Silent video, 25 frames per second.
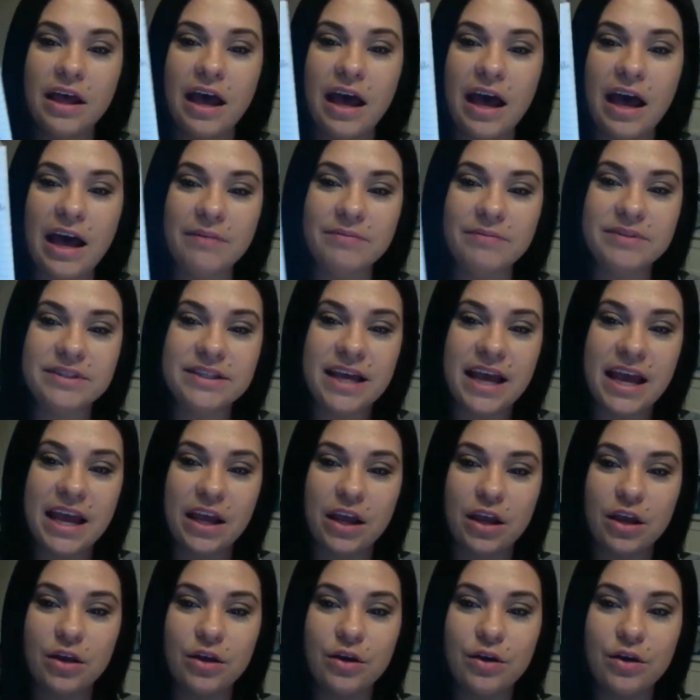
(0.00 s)
I'm
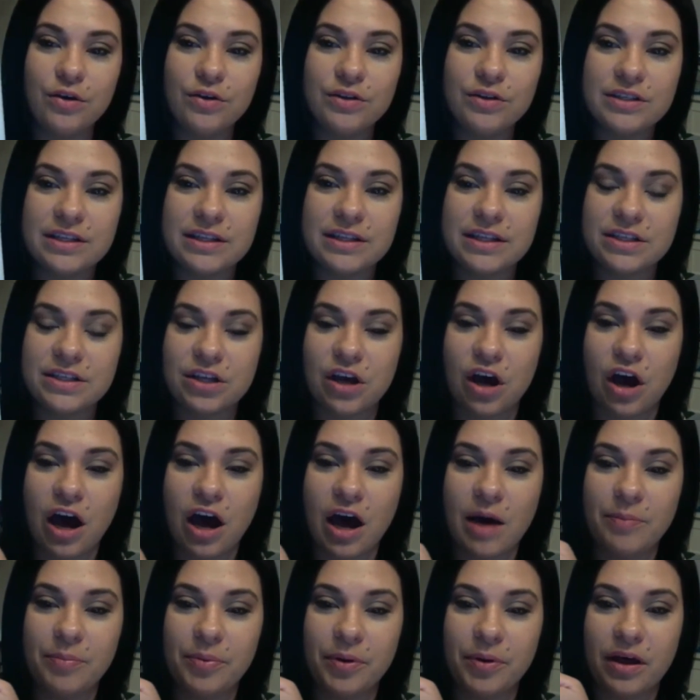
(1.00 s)
saying who's at the
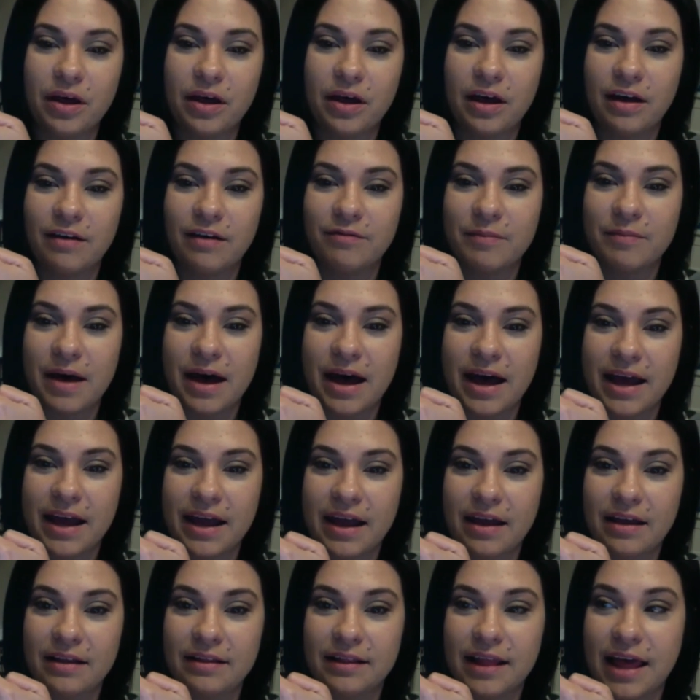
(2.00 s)
top of
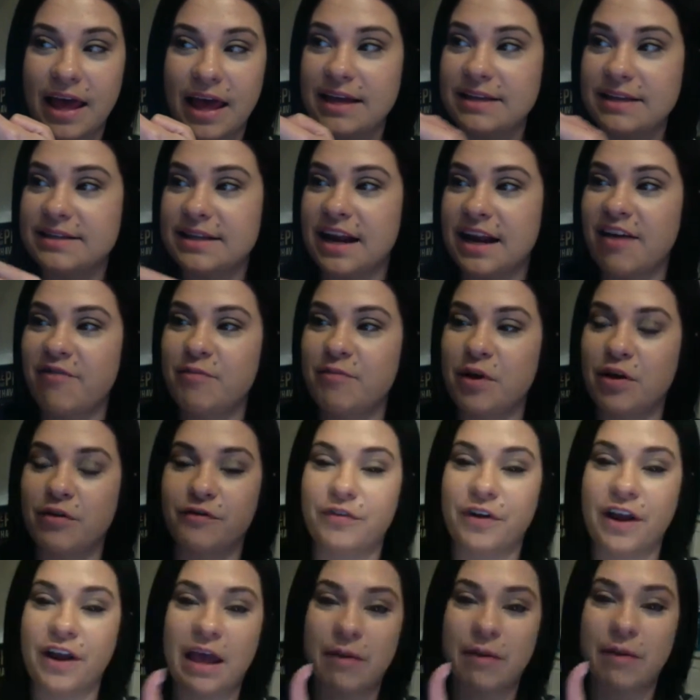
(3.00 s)
my legs that I've built
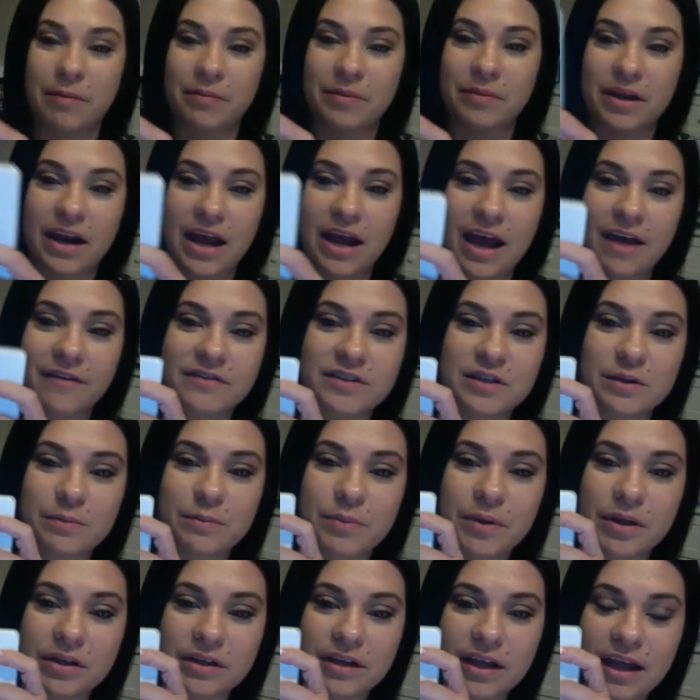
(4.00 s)
for him. I'm going to have to
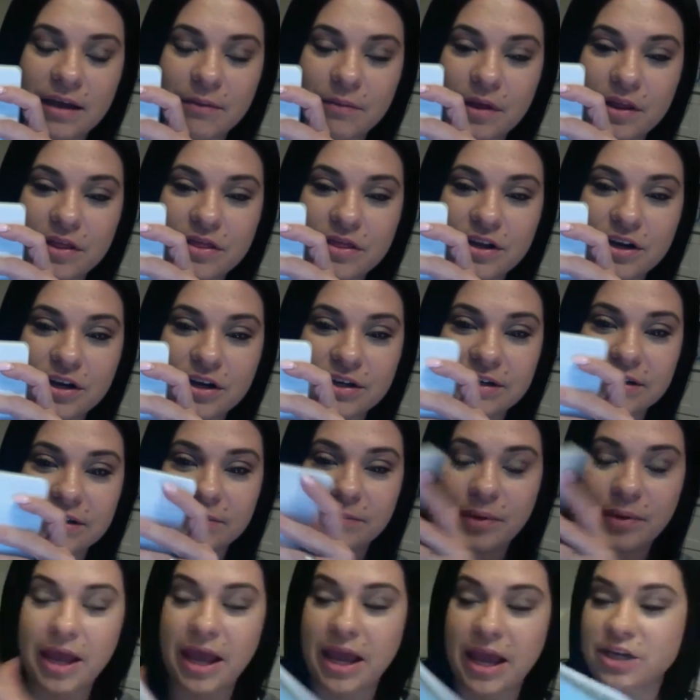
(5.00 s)
build him a 3rd
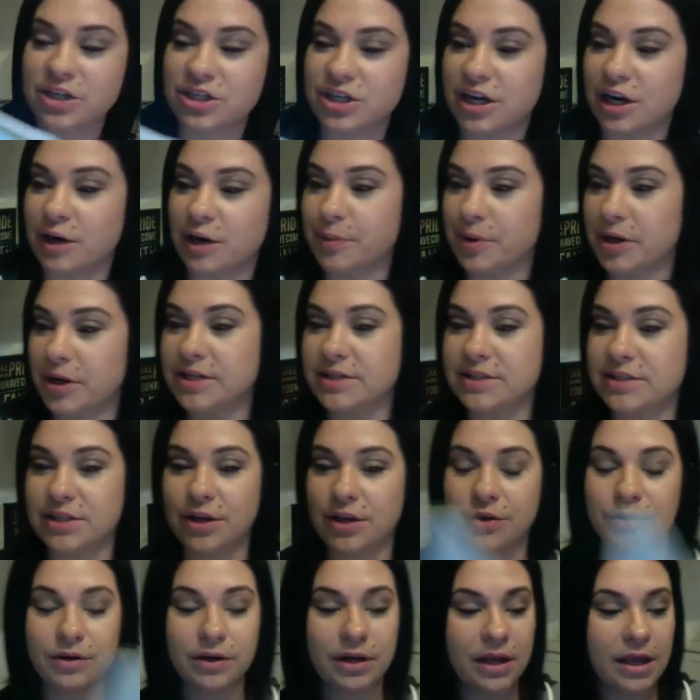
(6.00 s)
page here pretty
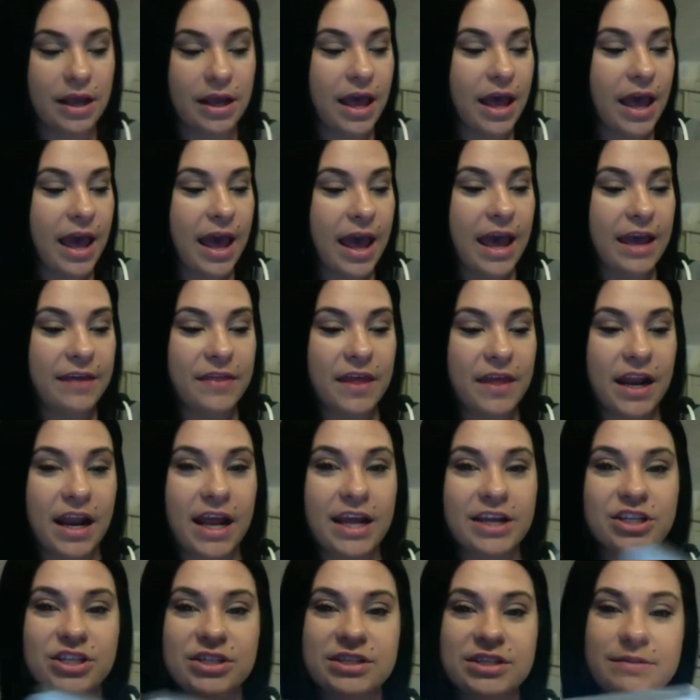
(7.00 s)
soon. And then
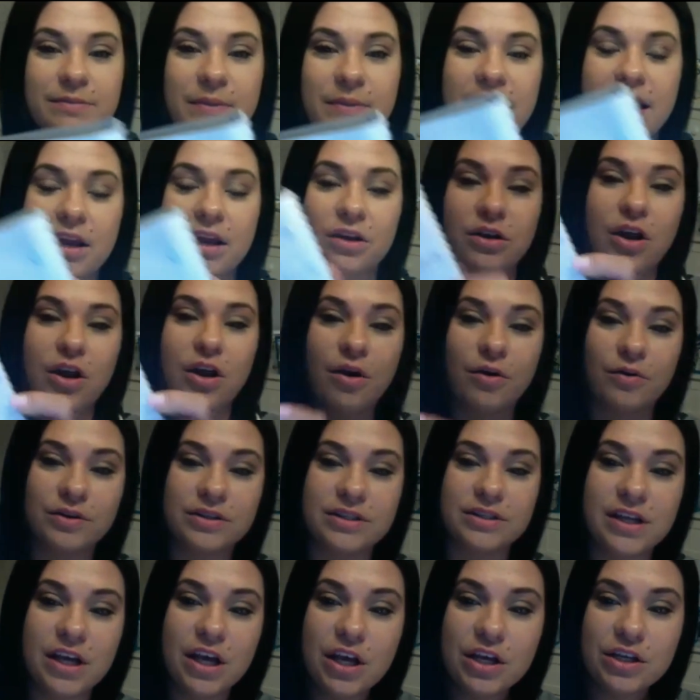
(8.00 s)
I just make
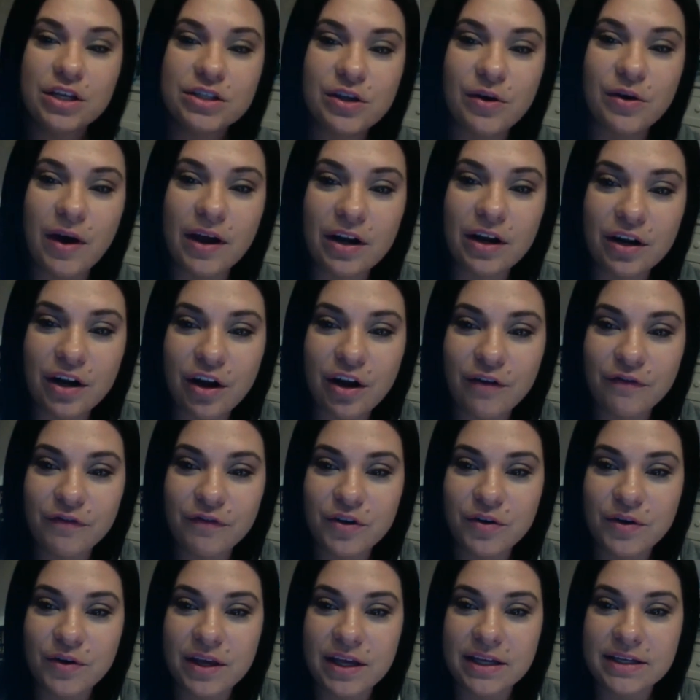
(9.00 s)
notes. So I don't know if
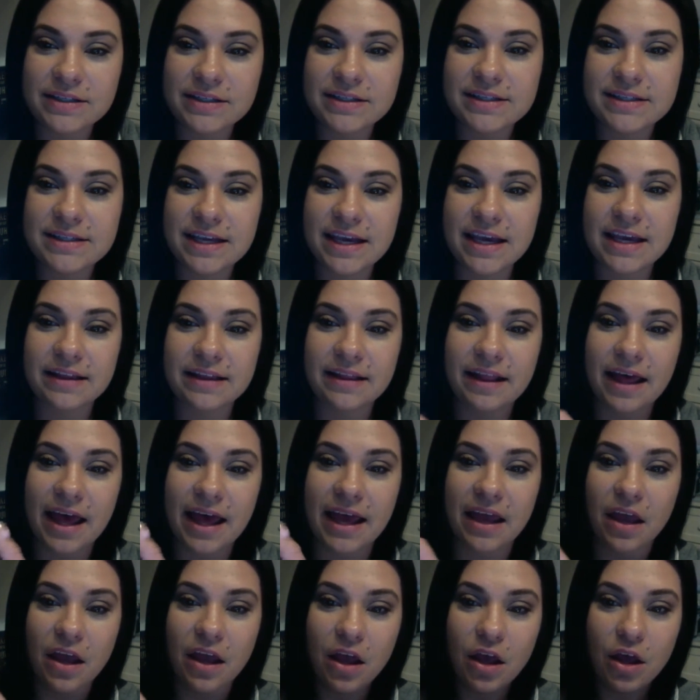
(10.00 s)
you can see
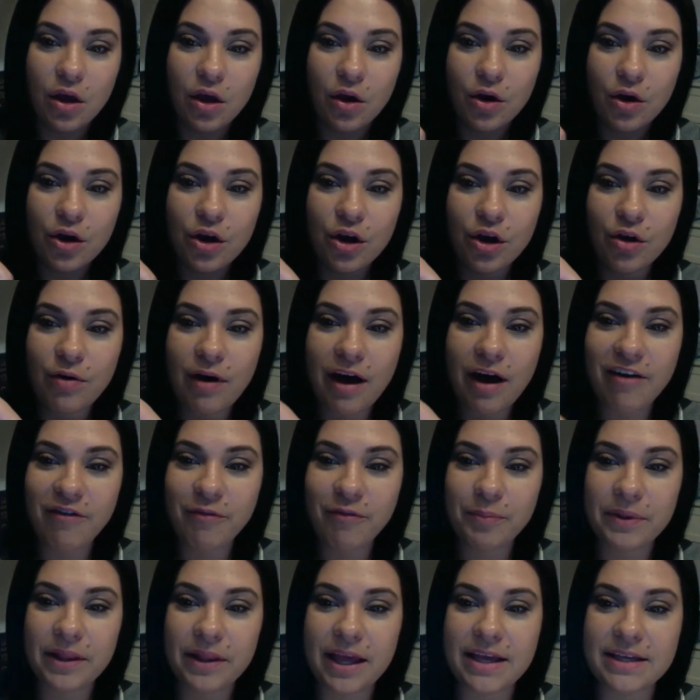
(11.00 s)
like who
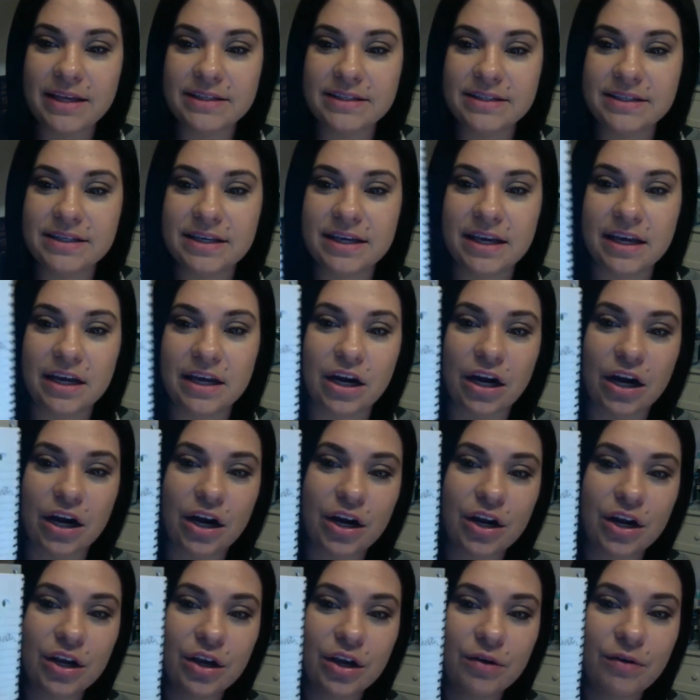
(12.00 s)
I've placed
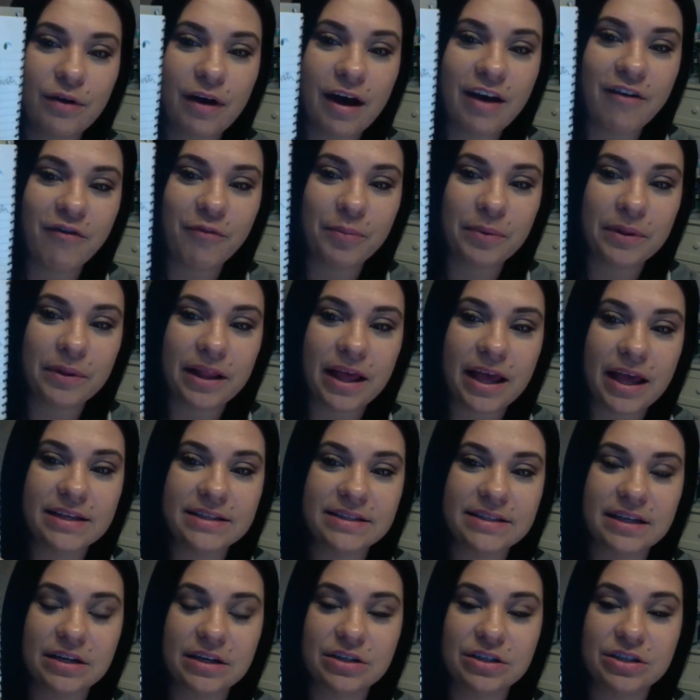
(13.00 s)
here, who I've
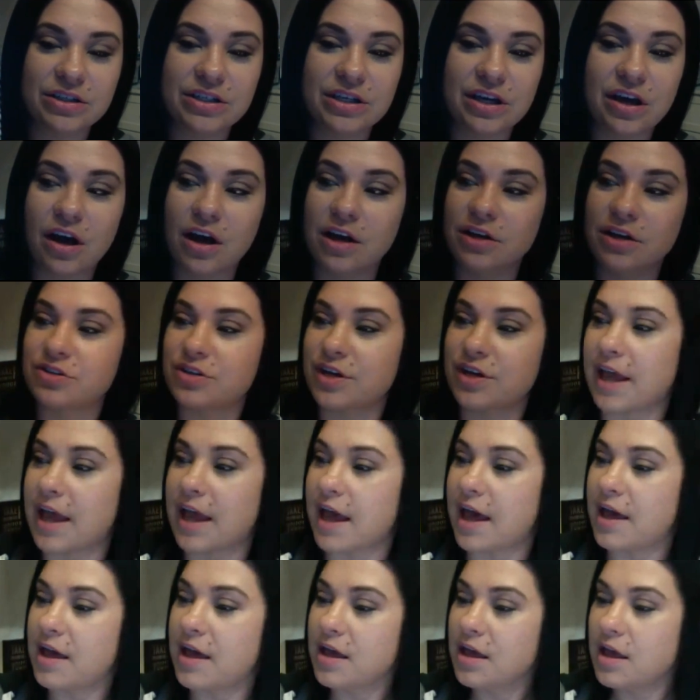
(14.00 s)
placed under DeAndrea,